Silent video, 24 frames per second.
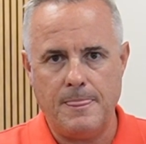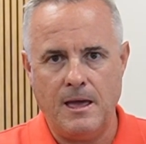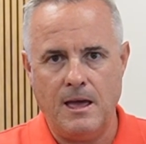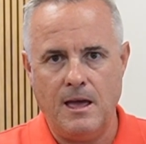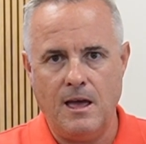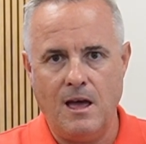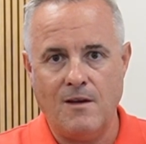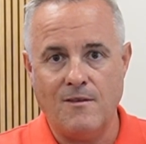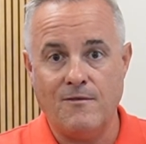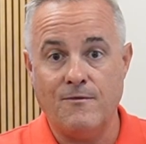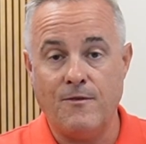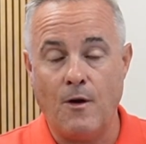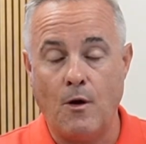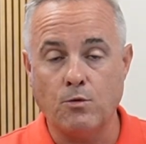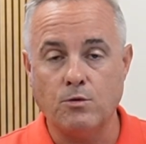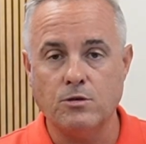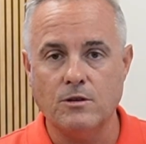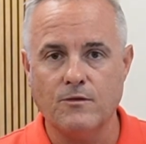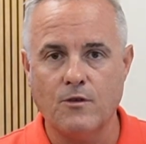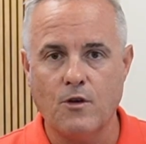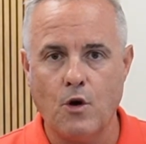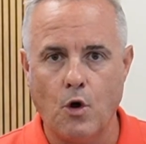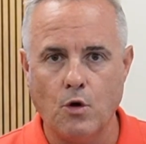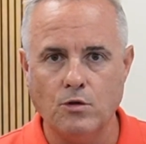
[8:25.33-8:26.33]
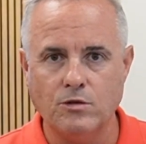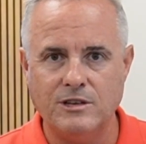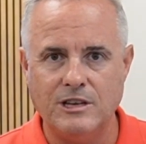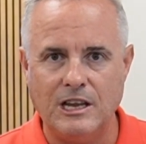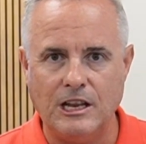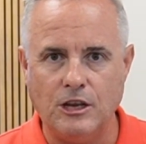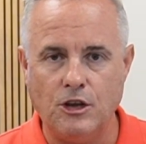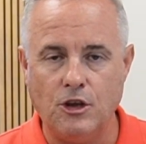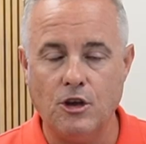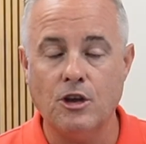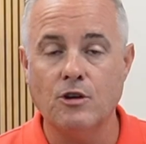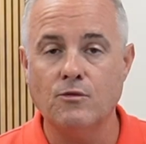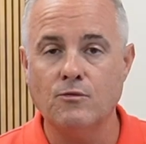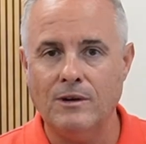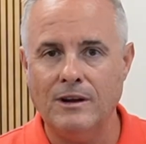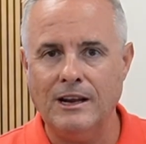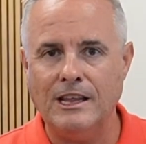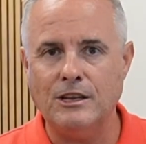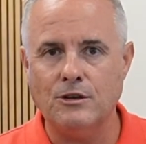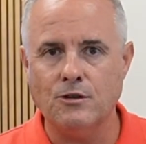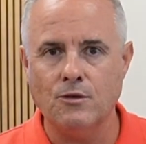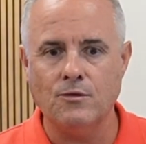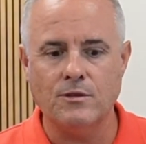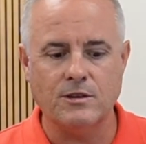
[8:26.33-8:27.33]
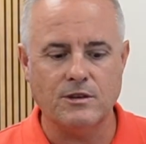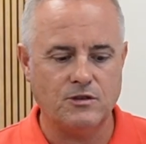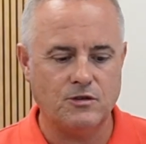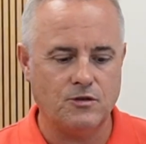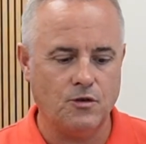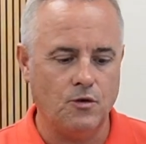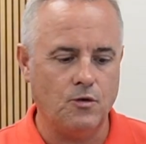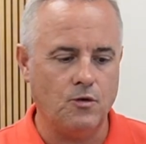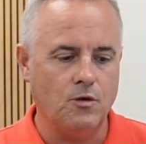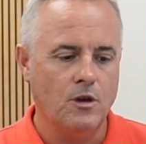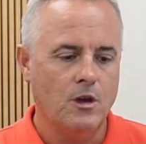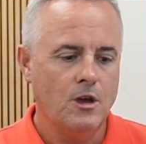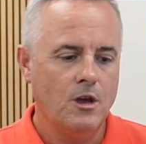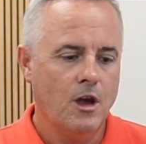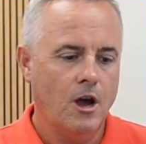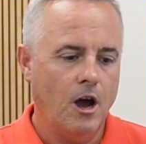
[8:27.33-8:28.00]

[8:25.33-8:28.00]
a vault of content, you can really do this too.